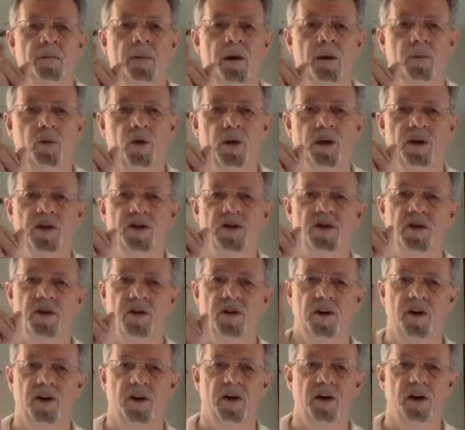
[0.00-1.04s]
Memories
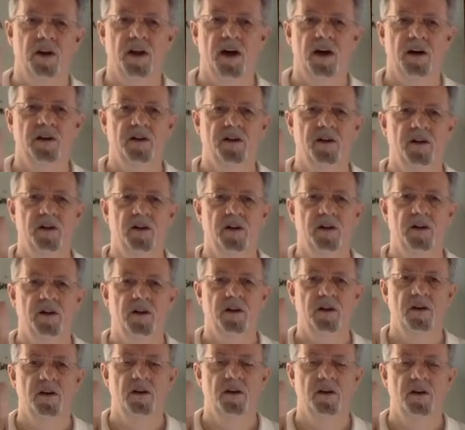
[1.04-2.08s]
that are neglected,
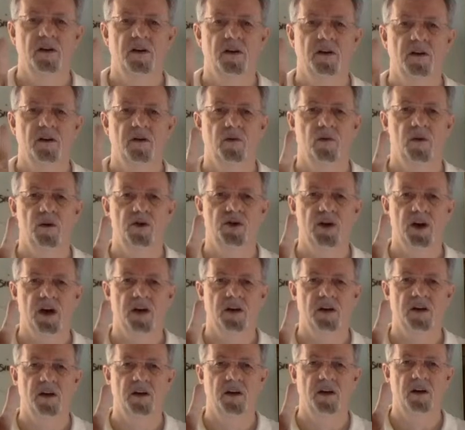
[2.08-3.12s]

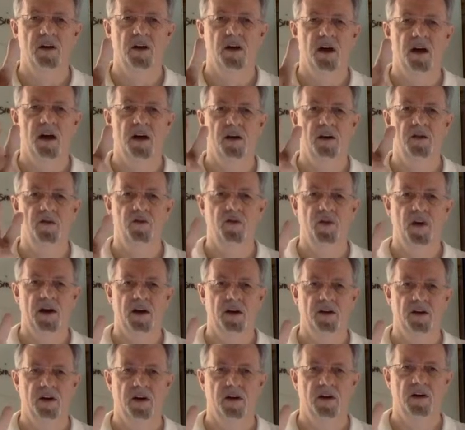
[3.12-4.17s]
rejected, and
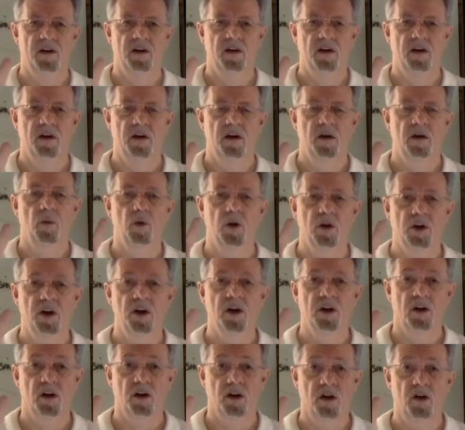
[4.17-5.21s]
infected will
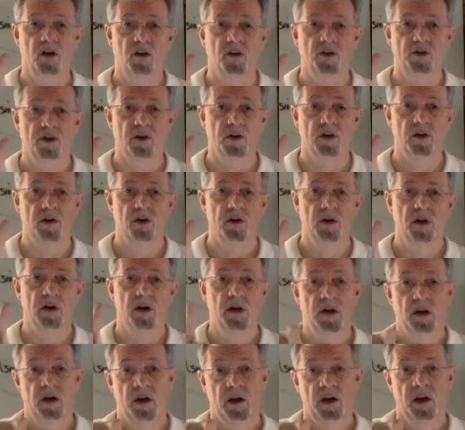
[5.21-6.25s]
kill our culture,
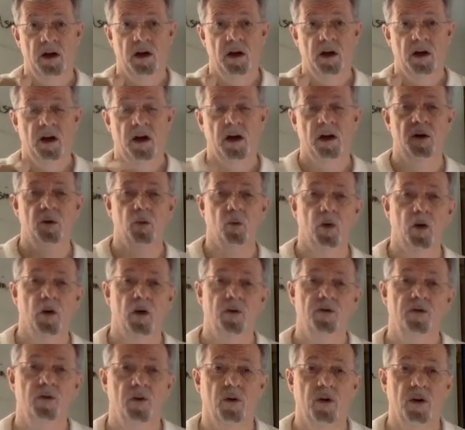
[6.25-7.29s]
and it will
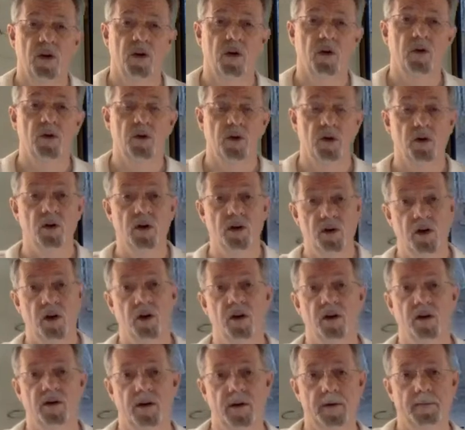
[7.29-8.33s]
also kill your
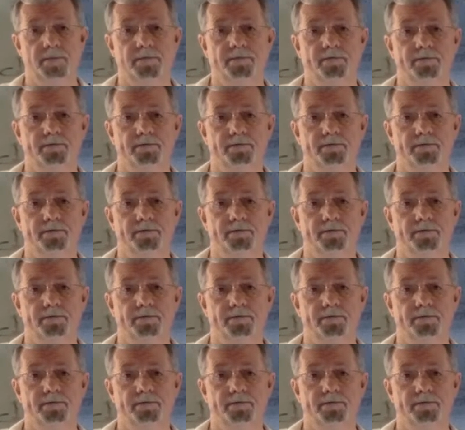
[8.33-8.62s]
eternity.